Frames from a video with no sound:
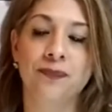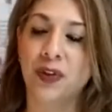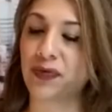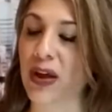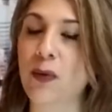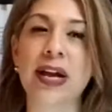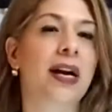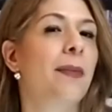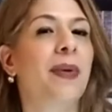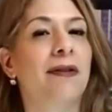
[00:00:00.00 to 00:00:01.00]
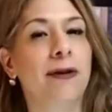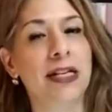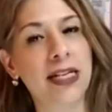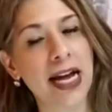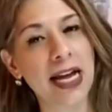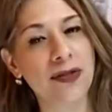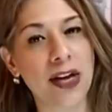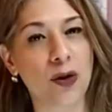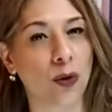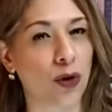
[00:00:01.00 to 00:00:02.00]
They wake up every day,
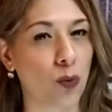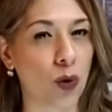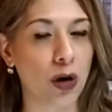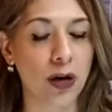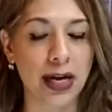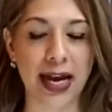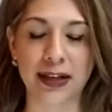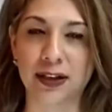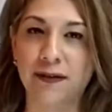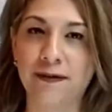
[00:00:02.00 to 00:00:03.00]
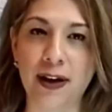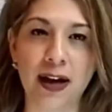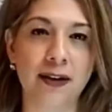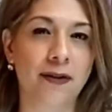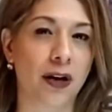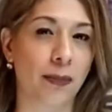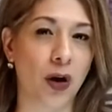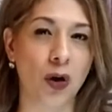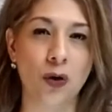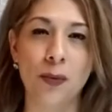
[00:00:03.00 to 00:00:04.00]
they go to work, 8 to 5, come
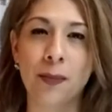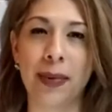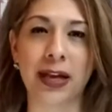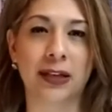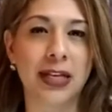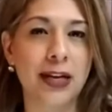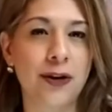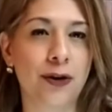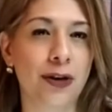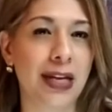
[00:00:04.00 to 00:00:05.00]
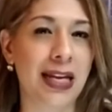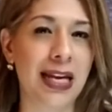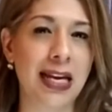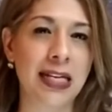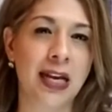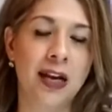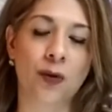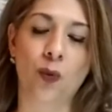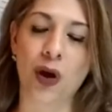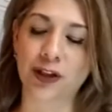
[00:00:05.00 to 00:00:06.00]
home, make dinner, eat,
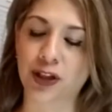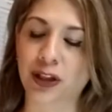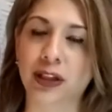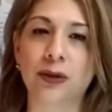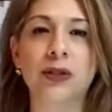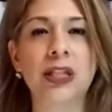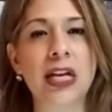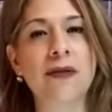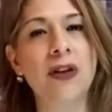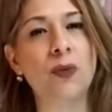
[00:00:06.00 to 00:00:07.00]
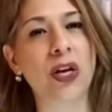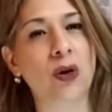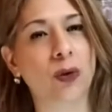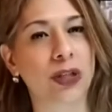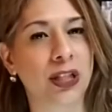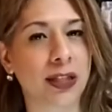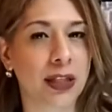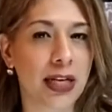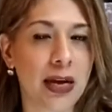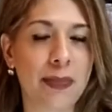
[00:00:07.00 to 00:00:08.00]
watch a little TV, we go to
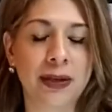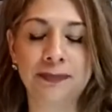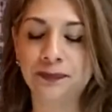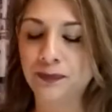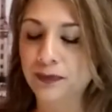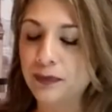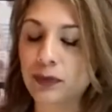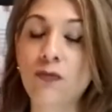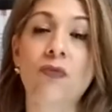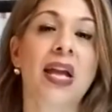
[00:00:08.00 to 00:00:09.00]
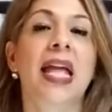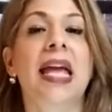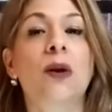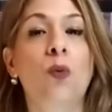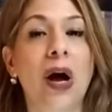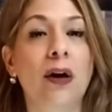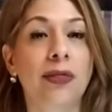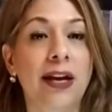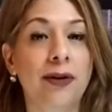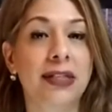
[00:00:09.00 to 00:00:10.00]
sleep. And while
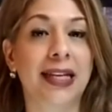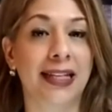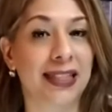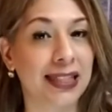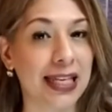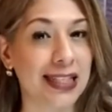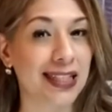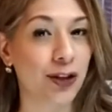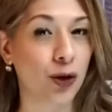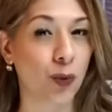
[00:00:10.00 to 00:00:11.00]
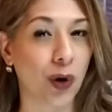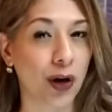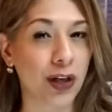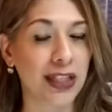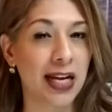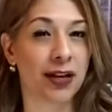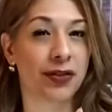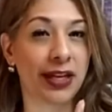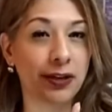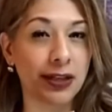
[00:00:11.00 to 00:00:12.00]
there is a season to work,
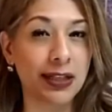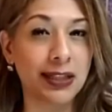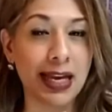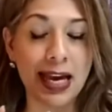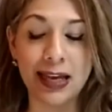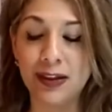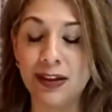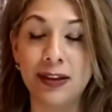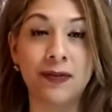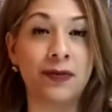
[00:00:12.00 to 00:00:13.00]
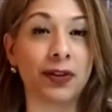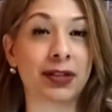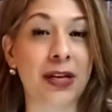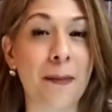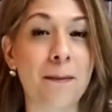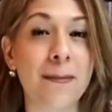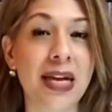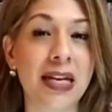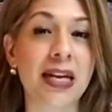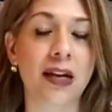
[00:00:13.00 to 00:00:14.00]
there is the
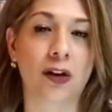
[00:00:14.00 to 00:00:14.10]
dominion